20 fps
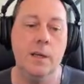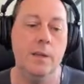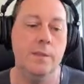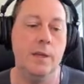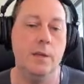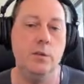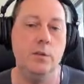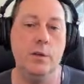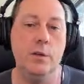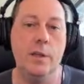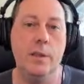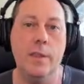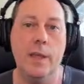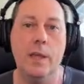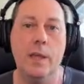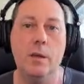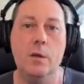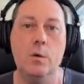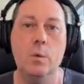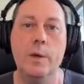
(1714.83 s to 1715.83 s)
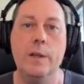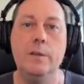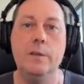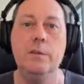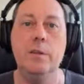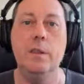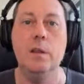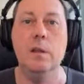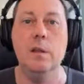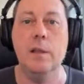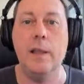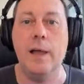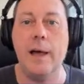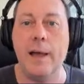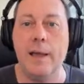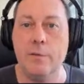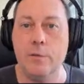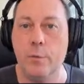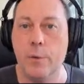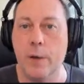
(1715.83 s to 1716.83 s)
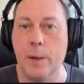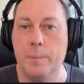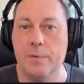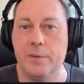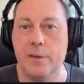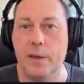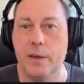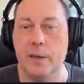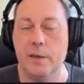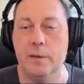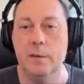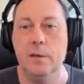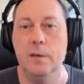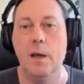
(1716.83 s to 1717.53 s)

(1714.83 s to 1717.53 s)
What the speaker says: then you can then go into the live website